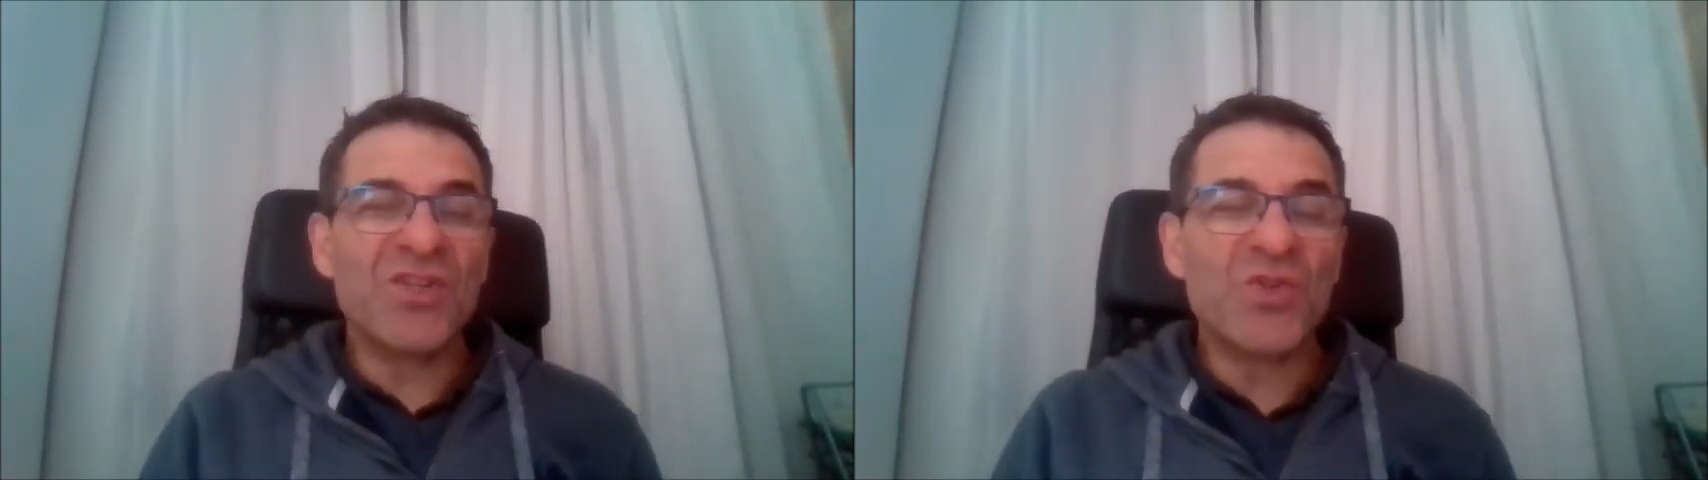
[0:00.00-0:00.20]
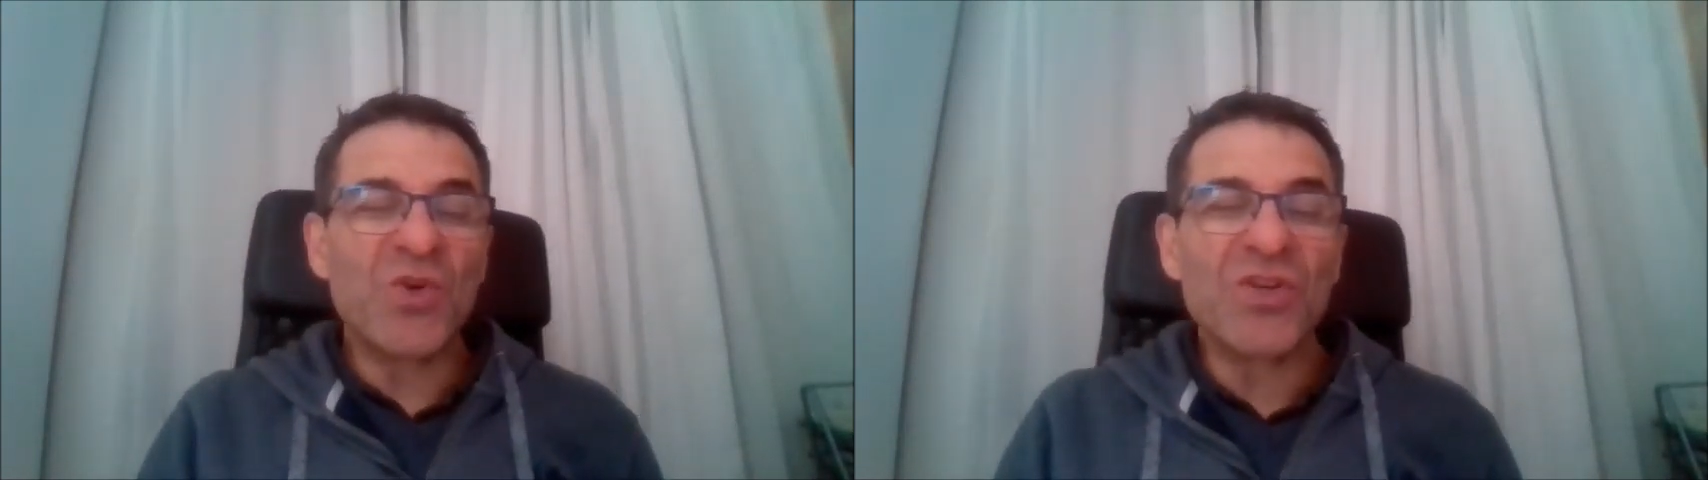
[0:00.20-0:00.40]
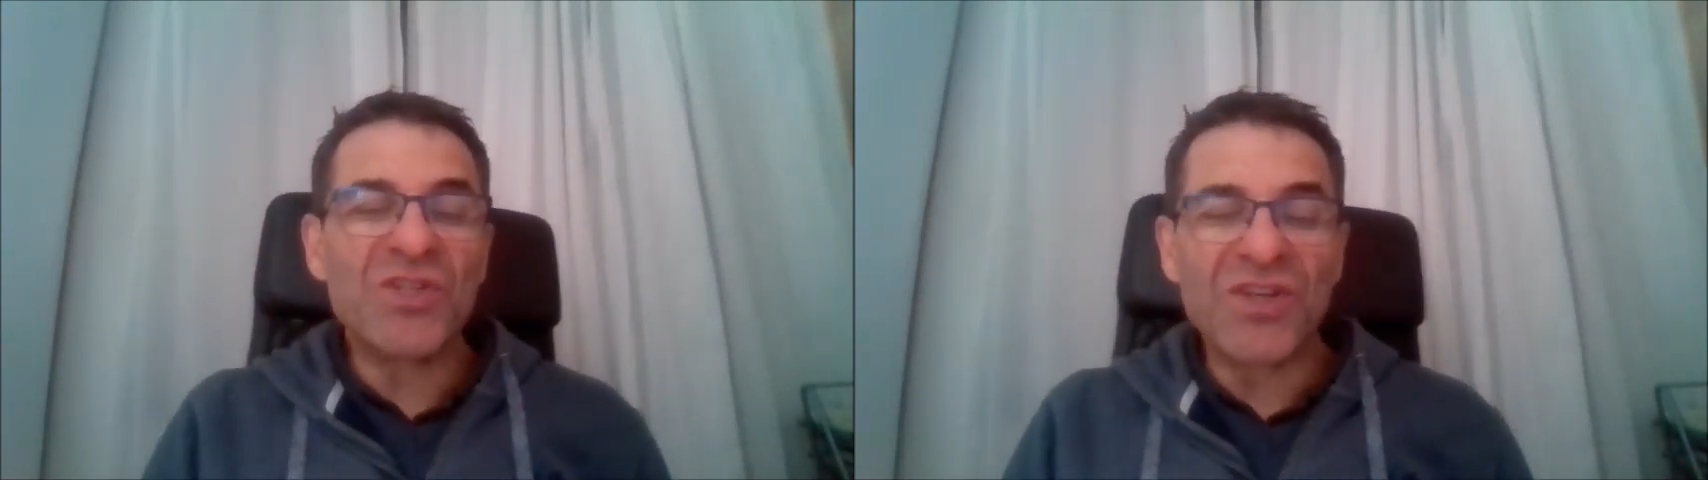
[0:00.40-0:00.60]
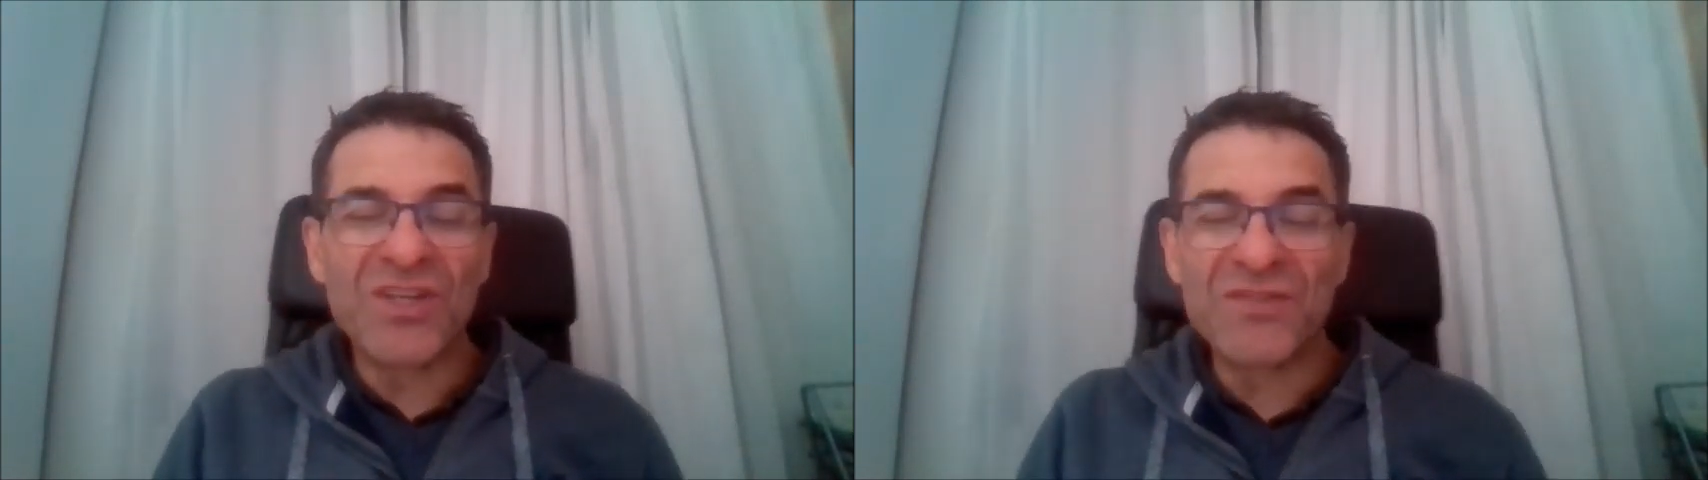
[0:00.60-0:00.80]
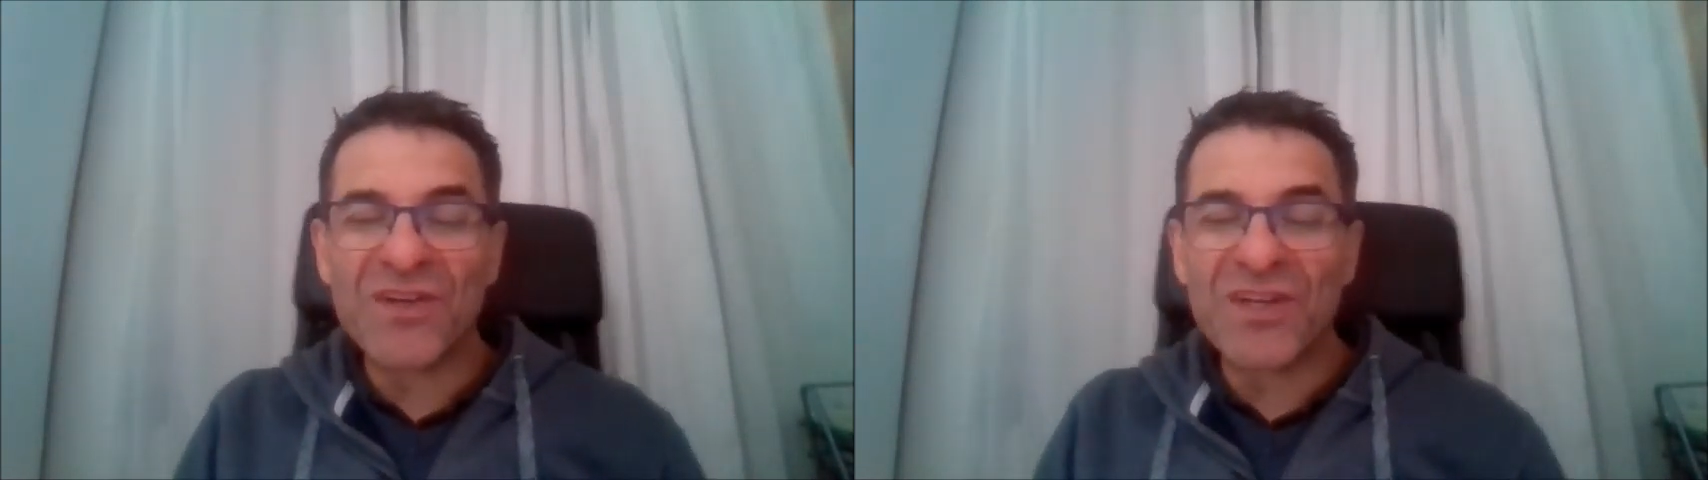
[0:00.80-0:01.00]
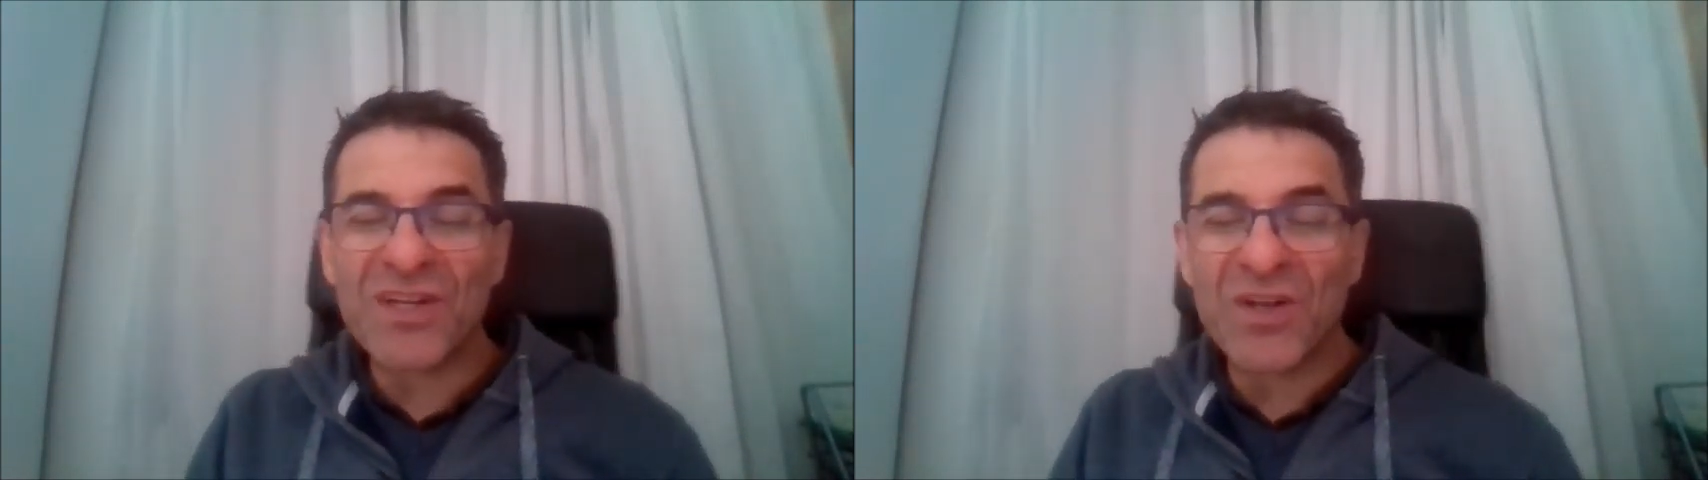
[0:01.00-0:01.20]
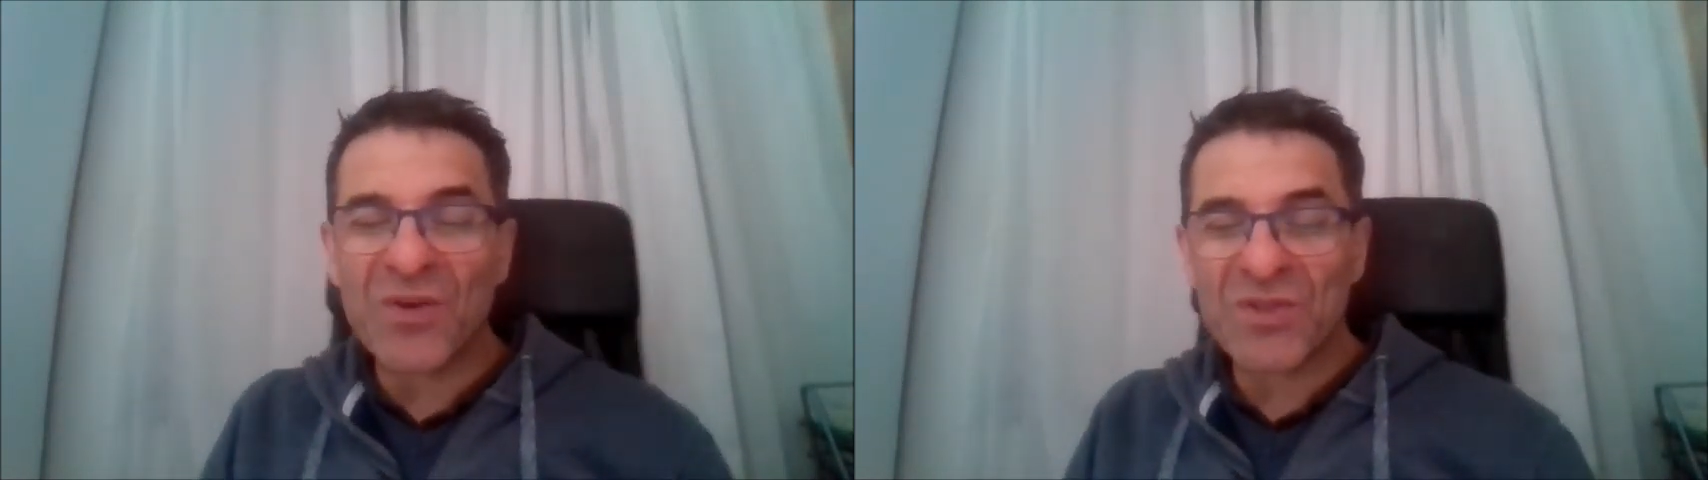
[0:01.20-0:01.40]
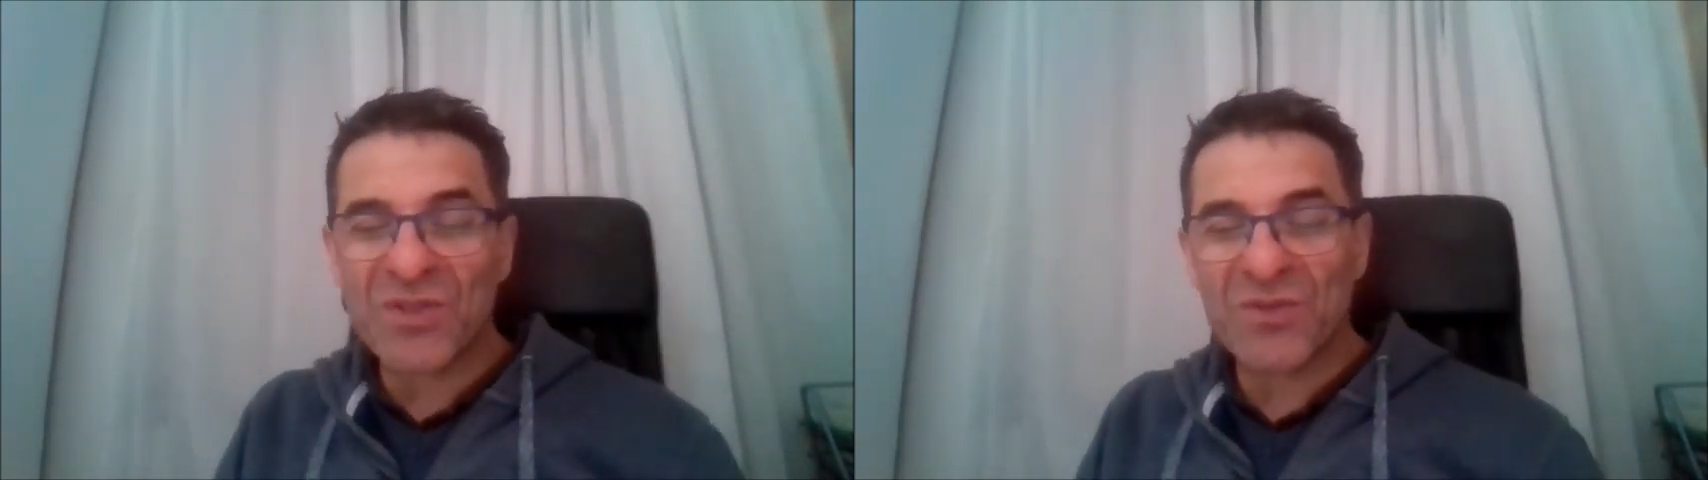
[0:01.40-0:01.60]
Georgia is very
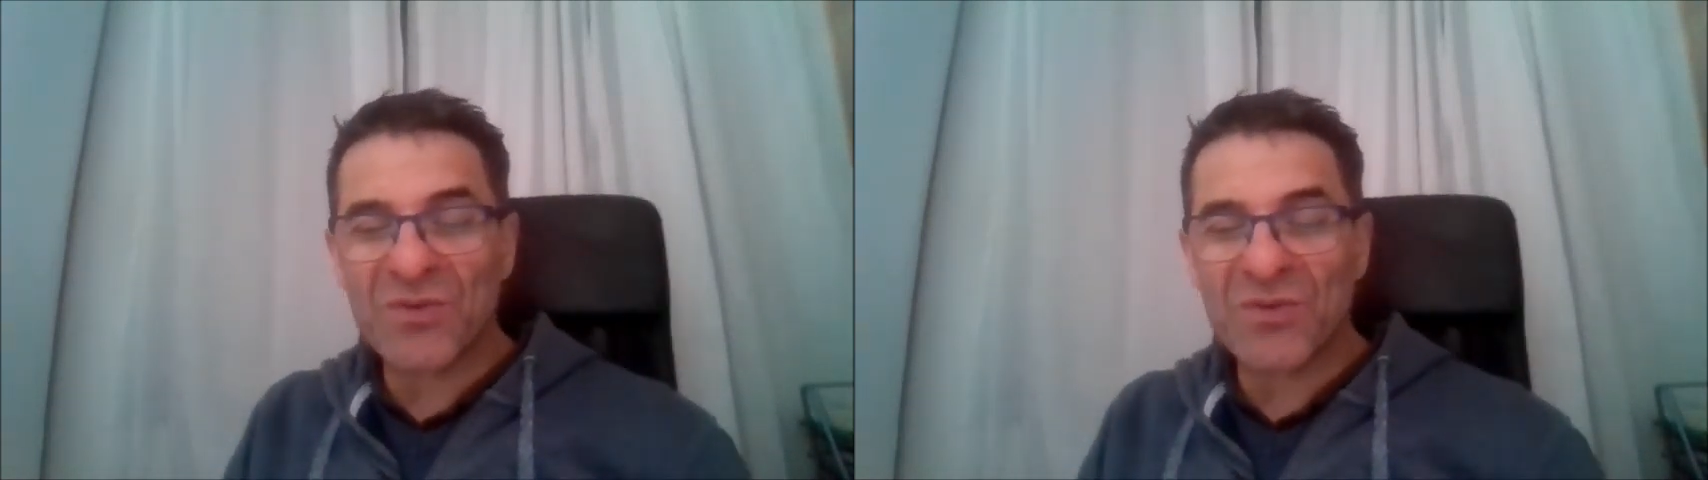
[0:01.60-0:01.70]
close